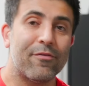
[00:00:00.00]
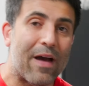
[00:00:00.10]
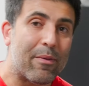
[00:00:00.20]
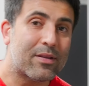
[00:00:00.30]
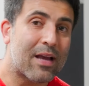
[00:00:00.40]

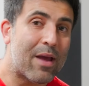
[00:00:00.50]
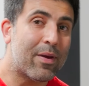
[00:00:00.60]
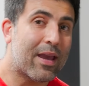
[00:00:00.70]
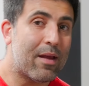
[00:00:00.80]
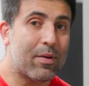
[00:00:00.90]
fiber time
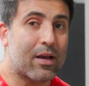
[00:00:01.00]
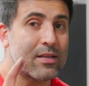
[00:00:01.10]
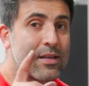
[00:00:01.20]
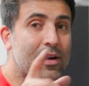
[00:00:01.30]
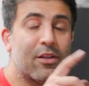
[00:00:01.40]
again
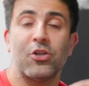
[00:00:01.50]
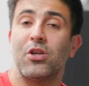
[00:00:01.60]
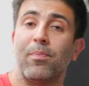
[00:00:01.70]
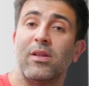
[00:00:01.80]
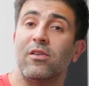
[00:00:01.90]
because another
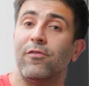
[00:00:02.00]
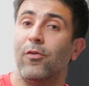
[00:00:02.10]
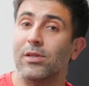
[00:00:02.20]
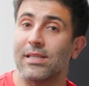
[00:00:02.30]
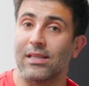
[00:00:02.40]
shipment of
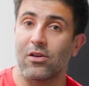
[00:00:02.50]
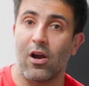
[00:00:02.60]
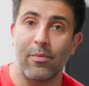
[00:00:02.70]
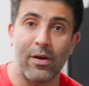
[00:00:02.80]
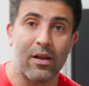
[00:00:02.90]
Fullsix
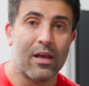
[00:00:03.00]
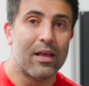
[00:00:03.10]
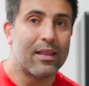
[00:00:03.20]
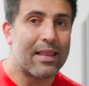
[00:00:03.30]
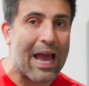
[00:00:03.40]
carbon
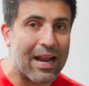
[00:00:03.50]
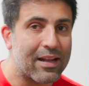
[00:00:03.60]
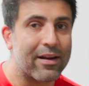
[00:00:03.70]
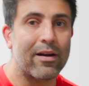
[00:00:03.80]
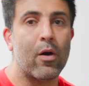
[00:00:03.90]

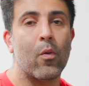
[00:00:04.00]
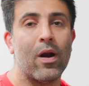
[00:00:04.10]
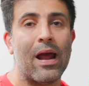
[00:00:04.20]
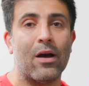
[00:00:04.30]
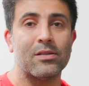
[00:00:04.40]
landed at our
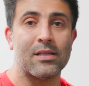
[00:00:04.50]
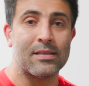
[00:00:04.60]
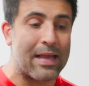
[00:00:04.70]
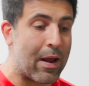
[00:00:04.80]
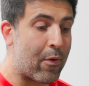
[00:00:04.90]

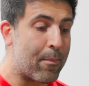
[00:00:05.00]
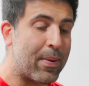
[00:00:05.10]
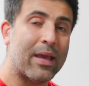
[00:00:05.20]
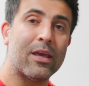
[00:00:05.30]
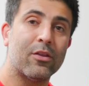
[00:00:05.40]
warehouses and I went
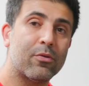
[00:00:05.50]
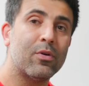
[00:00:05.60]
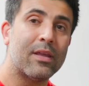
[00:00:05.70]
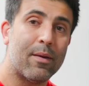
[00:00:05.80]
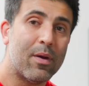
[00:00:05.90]
picking
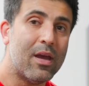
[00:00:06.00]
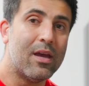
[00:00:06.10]
through them.